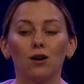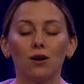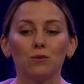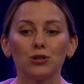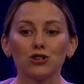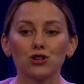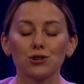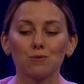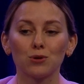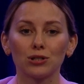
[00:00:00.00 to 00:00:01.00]
which
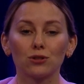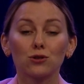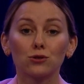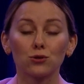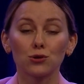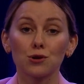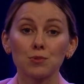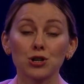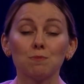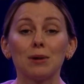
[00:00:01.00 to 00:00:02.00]
was a
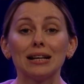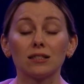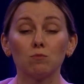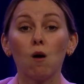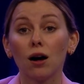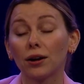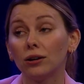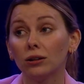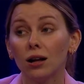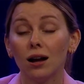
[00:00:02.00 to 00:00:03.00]
subscription-based
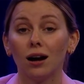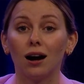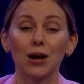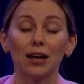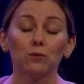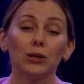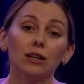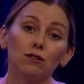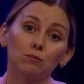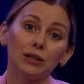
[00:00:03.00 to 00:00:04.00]
model, and
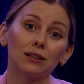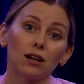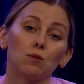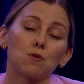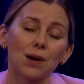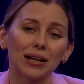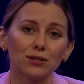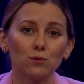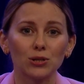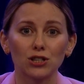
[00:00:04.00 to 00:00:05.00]
we've been
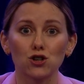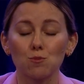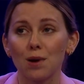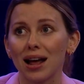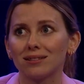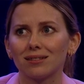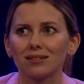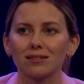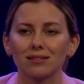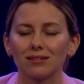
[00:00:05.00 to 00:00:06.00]
collaborating with such brands
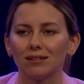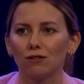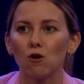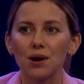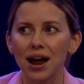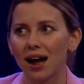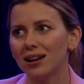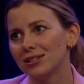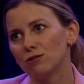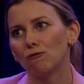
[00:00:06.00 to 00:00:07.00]
as
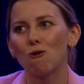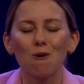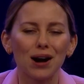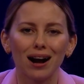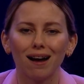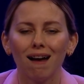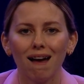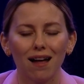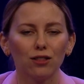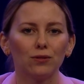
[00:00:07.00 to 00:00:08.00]
L'Oreal, Sephora,
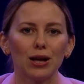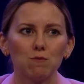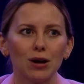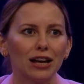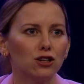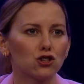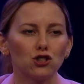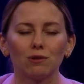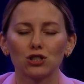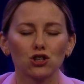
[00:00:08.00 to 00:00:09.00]
LVMH,
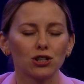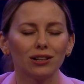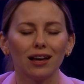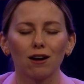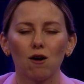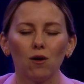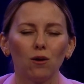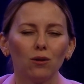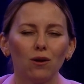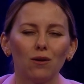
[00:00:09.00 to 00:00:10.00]
Givenchy,
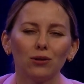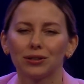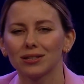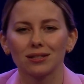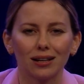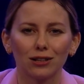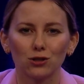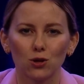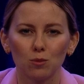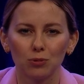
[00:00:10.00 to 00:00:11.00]
all these
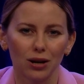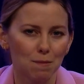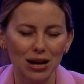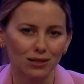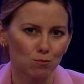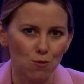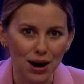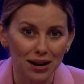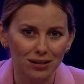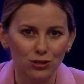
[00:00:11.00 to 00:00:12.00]
top amazing
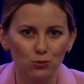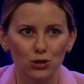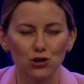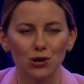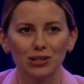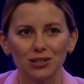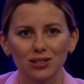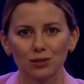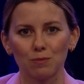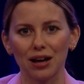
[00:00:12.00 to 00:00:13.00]
brands which
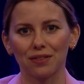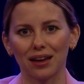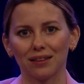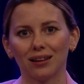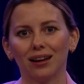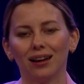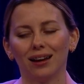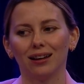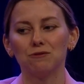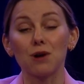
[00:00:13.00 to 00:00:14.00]
existed back then
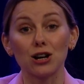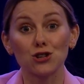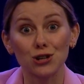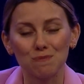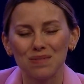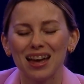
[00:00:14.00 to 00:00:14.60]
in Russia.